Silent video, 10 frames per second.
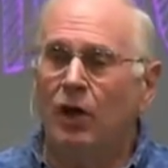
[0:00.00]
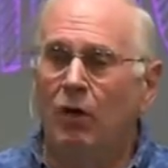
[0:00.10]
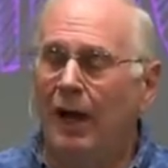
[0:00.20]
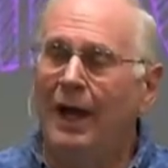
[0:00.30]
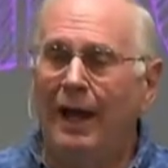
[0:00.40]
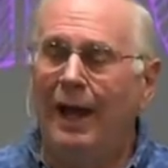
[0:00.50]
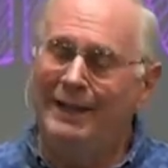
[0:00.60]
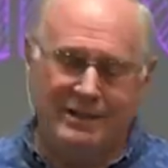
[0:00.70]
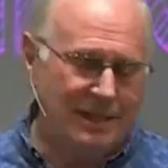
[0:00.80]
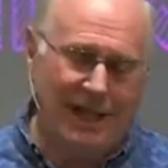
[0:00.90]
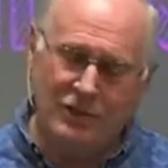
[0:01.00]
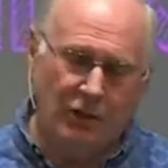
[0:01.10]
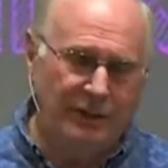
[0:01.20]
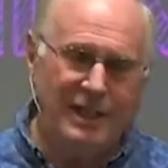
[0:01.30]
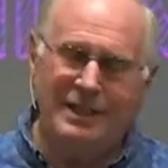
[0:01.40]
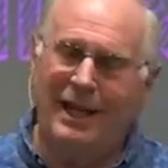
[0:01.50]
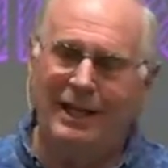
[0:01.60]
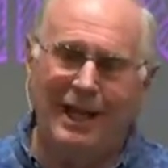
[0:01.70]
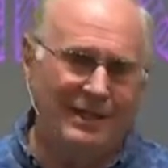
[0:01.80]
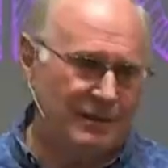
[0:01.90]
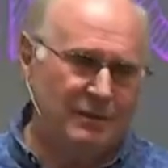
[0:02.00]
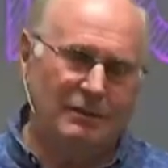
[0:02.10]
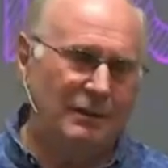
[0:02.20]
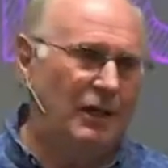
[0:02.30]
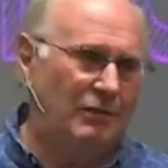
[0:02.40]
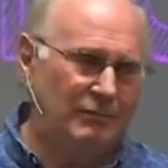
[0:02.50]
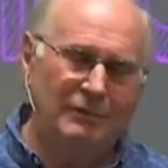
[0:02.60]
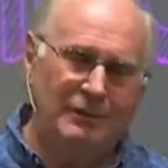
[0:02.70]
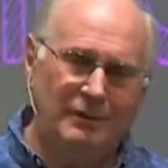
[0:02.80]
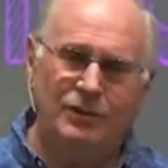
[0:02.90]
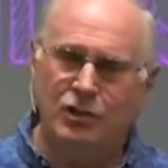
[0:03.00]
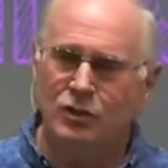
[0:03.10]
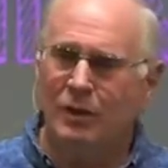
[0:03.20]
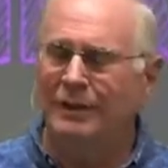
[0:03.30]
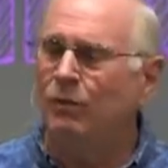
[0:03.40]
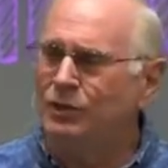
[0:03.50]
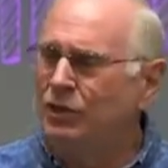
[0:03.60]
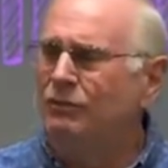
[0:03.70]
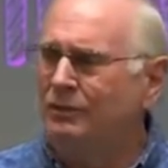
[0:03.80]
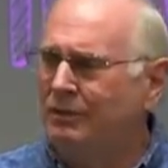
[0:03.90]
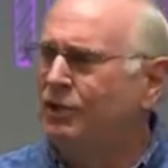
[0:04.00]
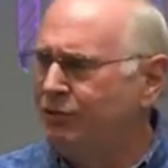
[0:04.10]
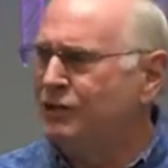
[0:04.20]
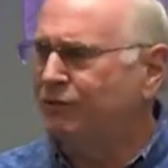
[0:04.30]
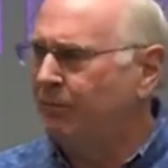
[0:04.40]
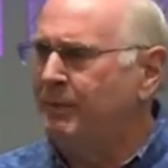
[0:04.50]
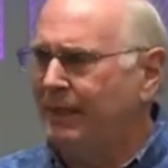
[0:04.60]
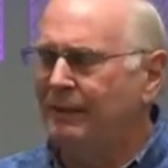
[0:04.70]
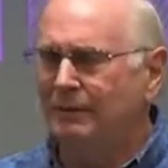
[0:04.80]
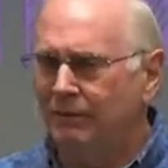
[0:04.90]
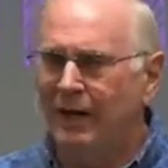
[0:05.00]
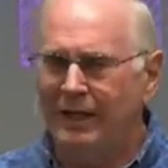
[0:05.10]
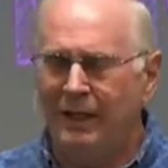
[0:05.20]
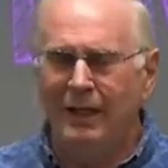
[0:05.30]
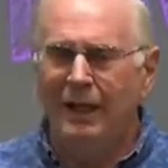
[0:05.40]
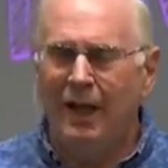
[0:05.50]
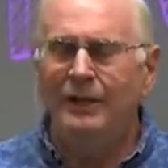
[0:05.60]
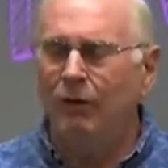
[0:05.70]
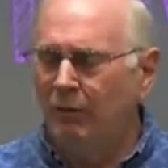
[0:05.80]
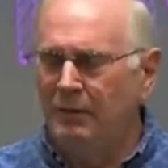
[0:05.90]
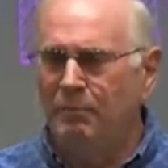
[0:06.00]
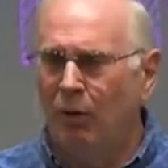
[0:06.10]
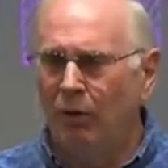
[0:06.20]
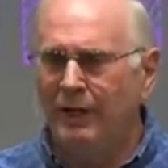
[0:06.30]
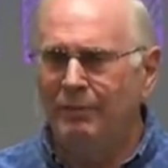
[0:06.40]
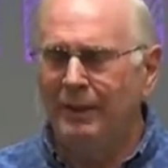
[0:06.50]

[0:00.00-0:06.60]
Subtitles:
I told the kids, "Hey guys, you know, the church, would you do this for me? Right? I know it'll be boring, but